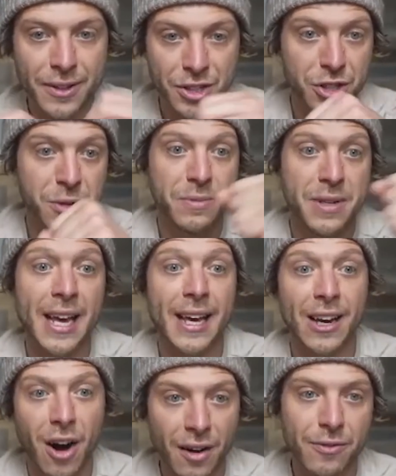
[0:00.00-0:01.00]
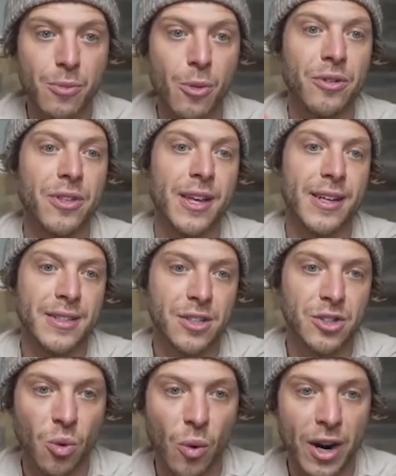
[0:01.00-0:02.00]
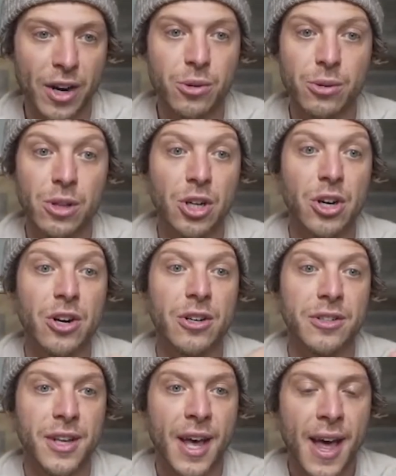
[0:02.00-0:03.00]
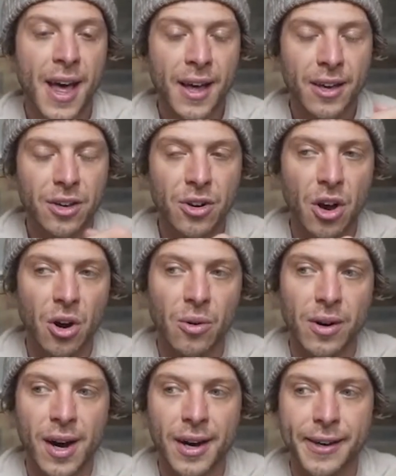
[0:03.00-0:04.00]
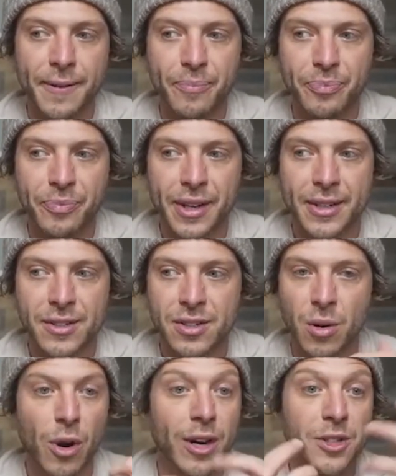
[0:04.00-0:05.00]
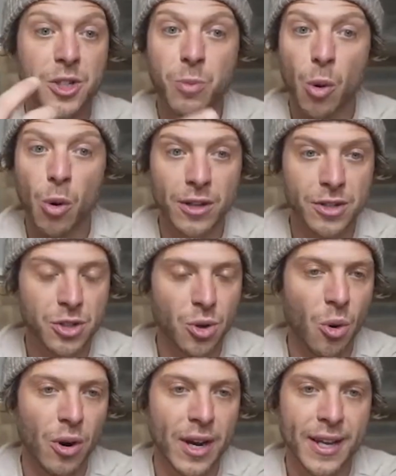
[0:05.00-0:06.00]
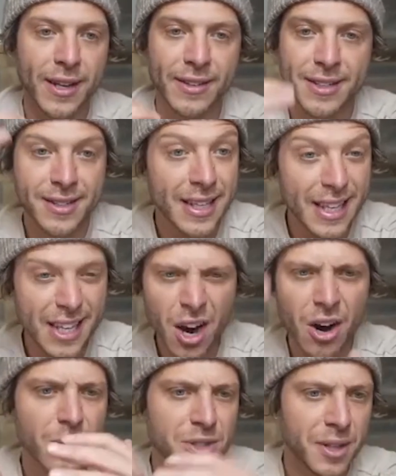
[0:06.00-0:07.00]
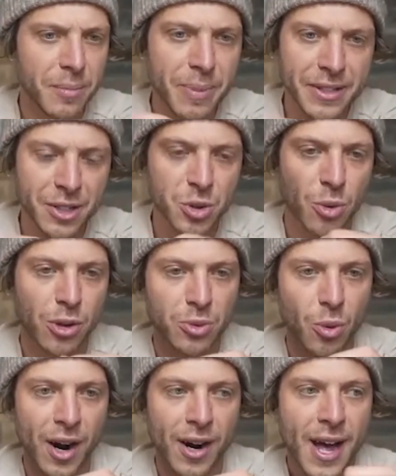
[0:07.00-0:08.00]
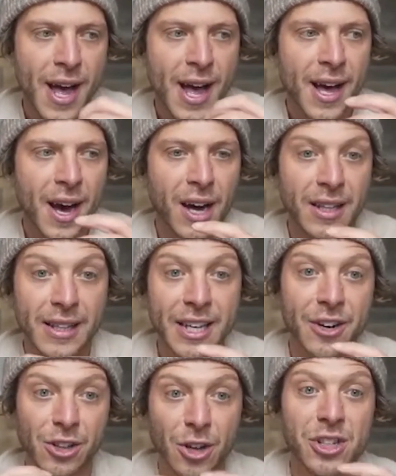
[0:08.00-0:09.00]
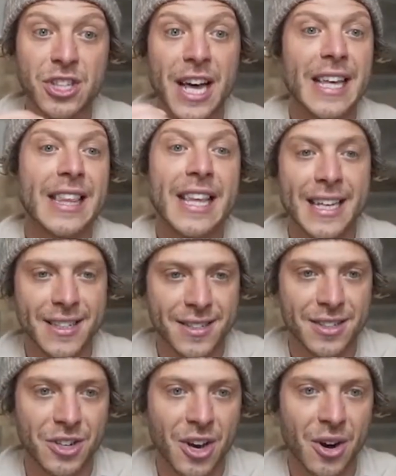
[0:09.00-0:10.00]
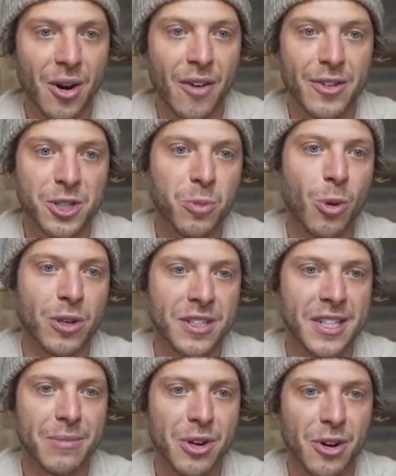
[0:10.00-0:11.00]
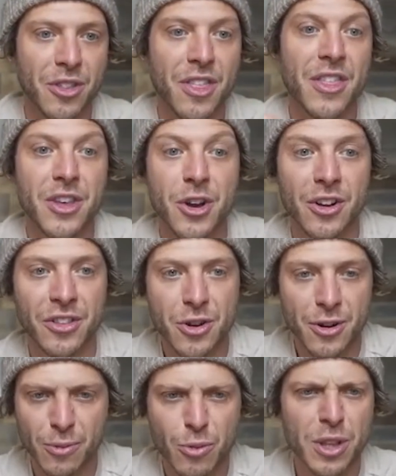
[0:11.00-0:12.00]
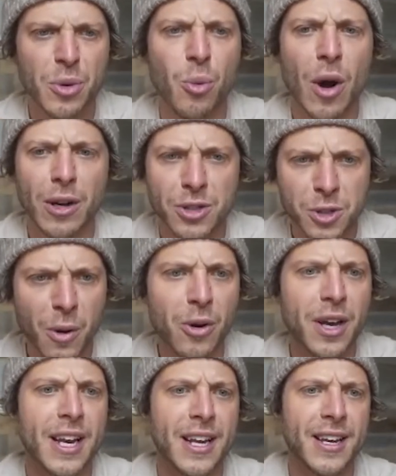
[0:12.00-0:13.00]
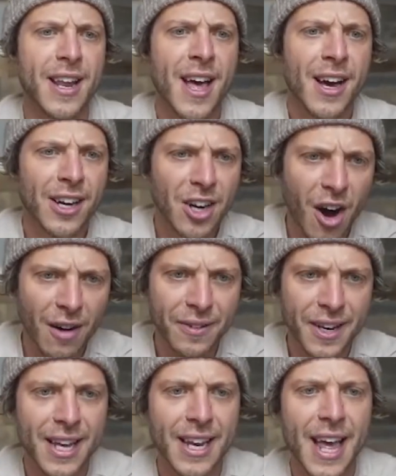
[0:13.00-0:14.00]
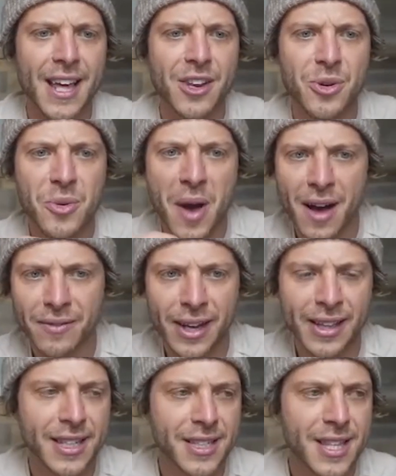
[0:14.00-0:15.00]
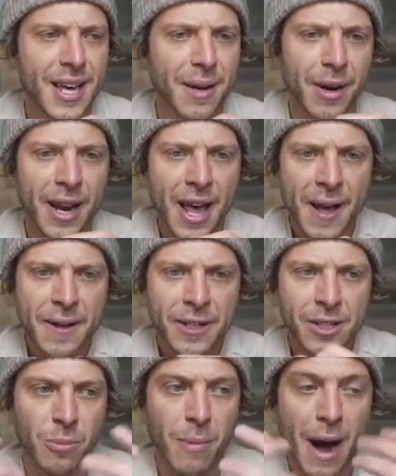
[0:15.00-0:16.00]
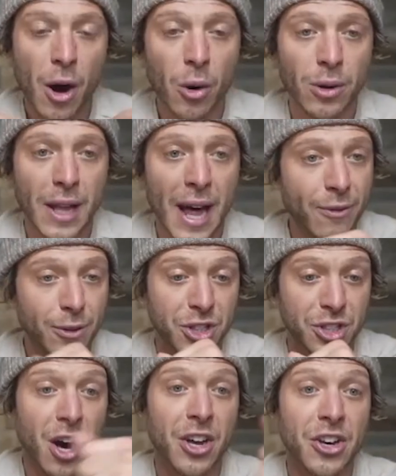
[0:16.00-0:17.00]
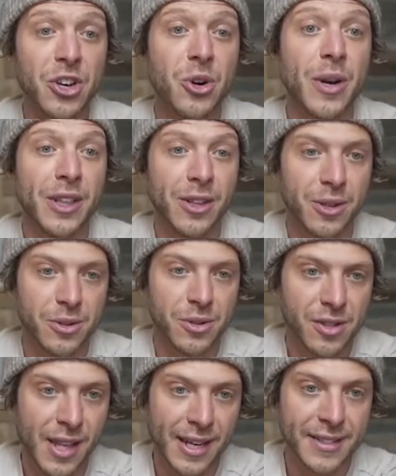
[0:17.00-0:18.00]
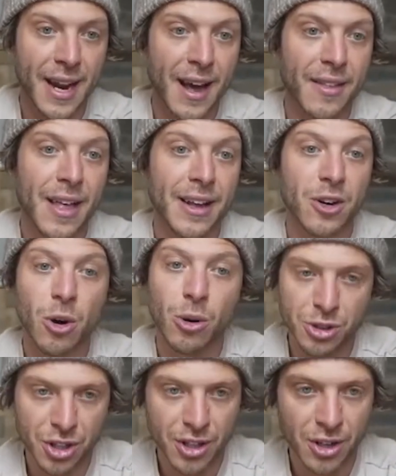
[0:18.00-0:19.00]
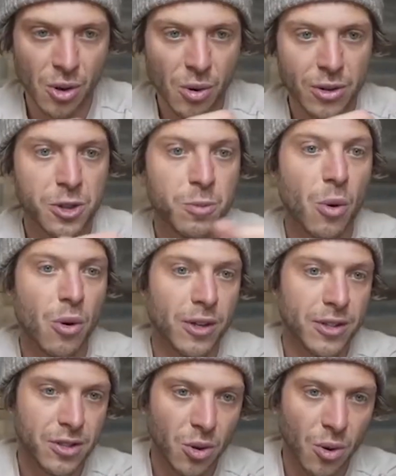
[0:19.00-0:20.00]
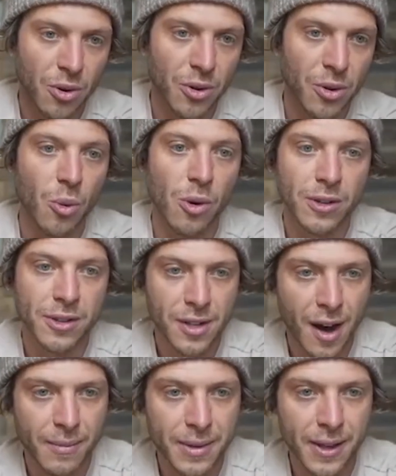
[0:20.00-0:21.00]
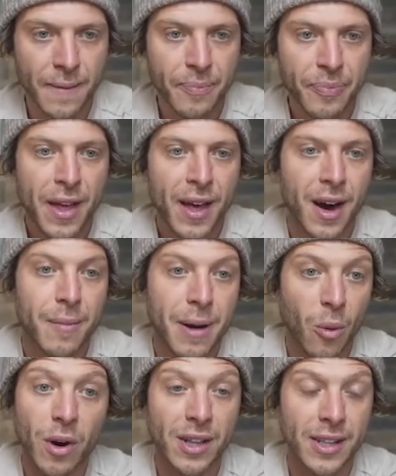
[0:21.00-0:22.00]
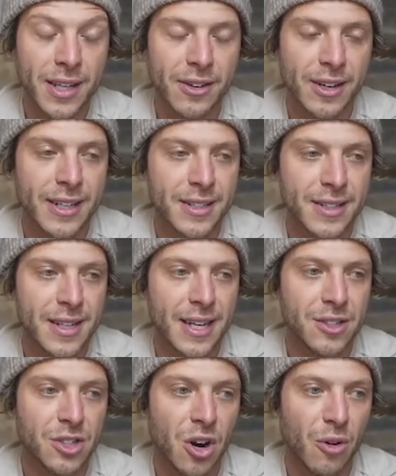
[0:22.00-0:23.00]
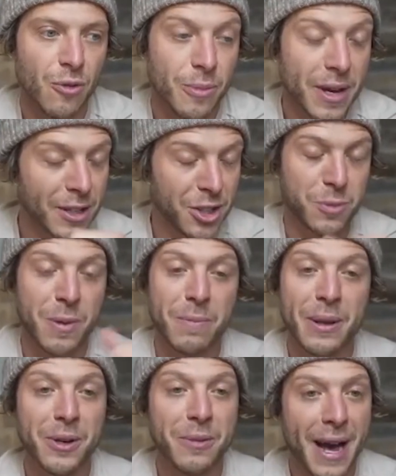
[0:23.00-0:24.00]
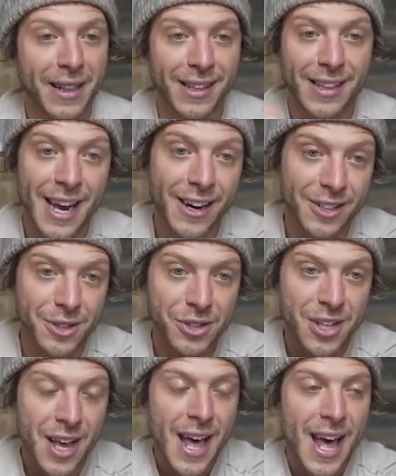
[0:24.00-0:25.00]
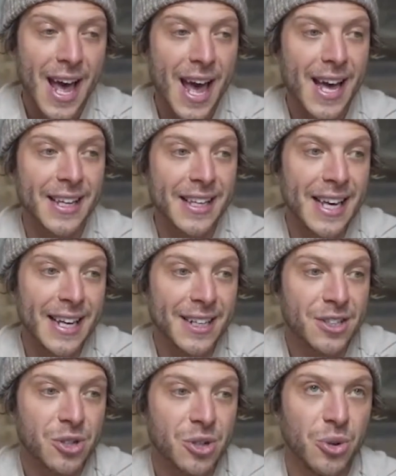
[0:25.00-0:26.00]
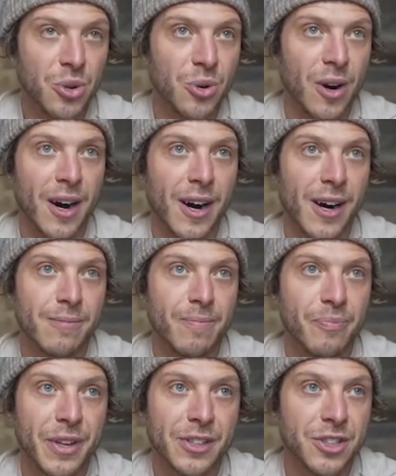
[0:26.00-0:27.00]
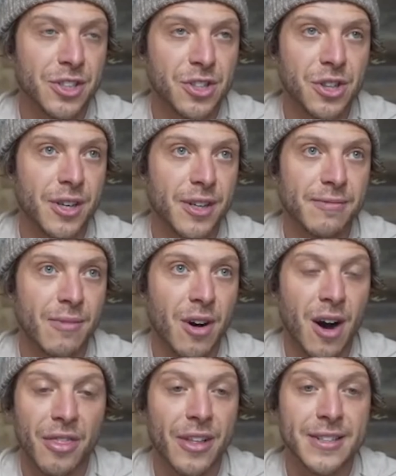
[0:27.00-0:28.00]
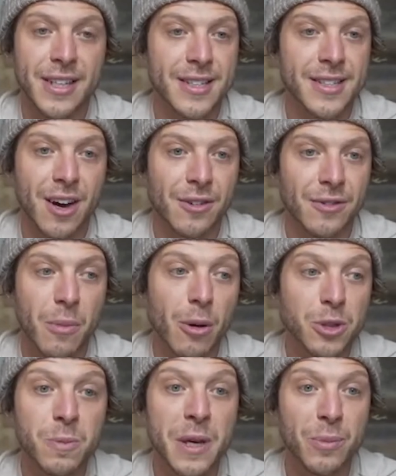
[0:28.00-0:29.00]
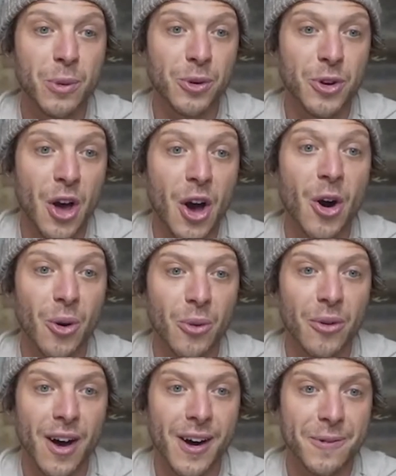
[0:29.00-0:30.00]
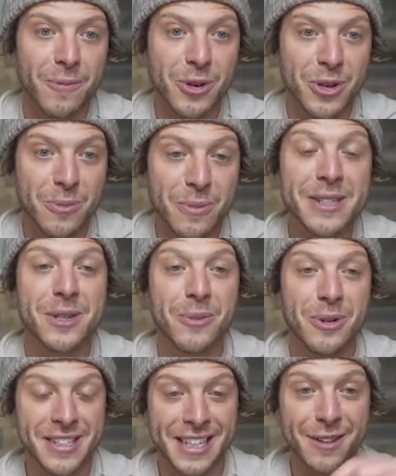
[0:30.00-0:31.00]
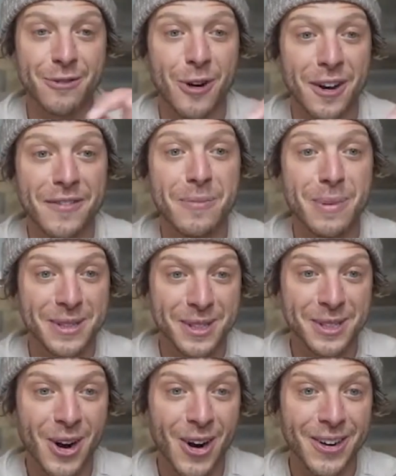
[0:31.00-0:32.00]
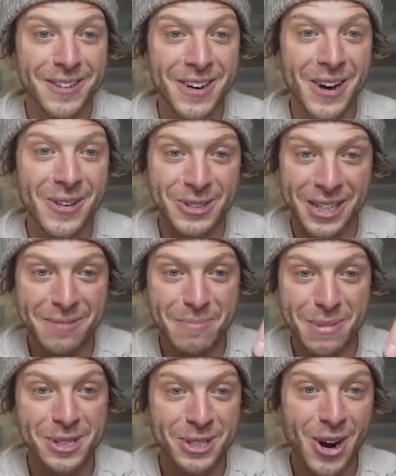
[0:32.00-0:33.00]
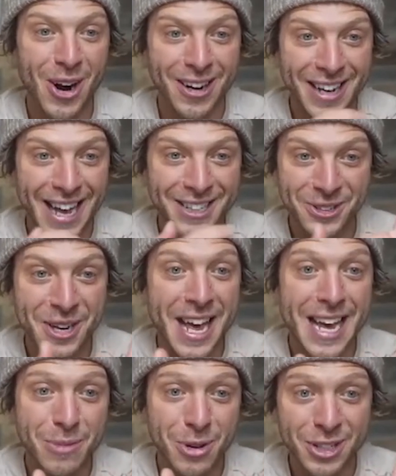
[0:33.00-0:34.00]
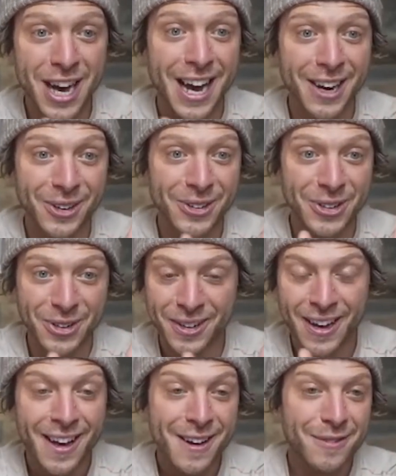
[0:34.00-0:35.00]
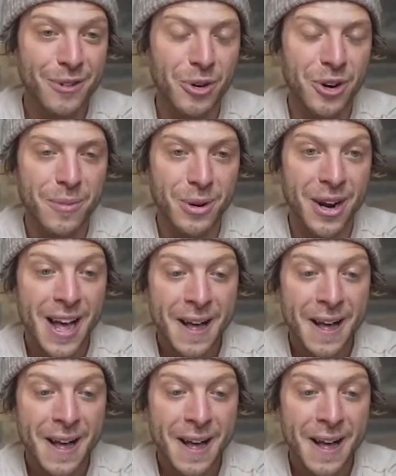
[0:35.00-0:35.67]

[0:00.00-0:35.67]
It's just taking off more things. And so where you learned you know, um, somewhere in sports or in the CEOs in the business world where a leader looks like this you know mm-hmm. on the mm. sports team you're you're you're really well spoken and confident and you have like this thing but so my whole life was just undoing those things that I that culture or sports or the world taught me about what a leader is. And so for me, it's just been peeling back the layers and getting to um, just the authentic self. Most people know um, when you meet someone, it's like the front of the business card. You know, there's like a business card. It has your name, your title, your yeah. phone number.